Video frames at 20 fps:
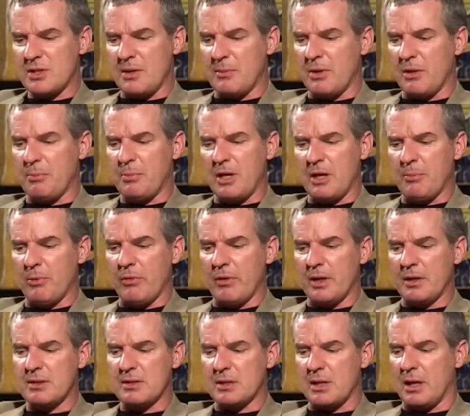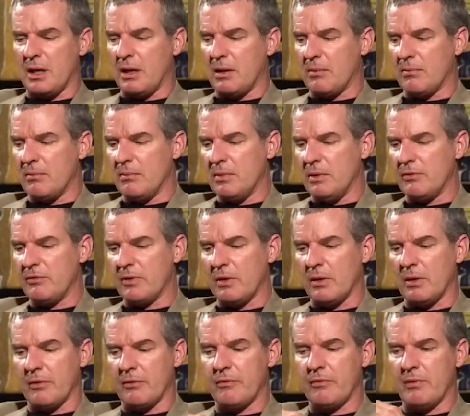some of the people that uh, you
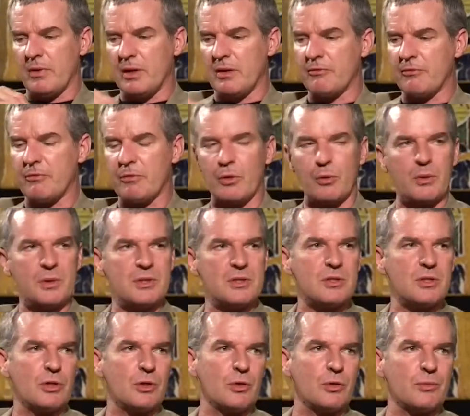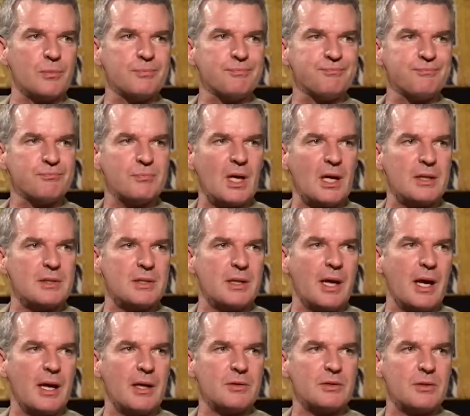feel have influenced you as an
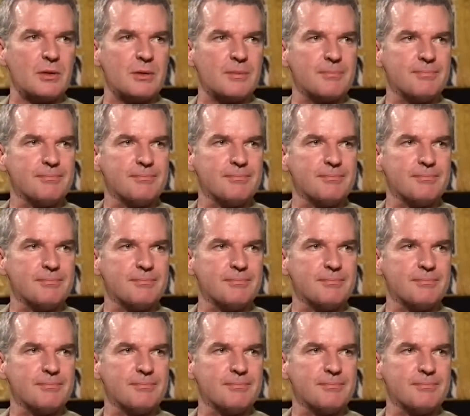actor?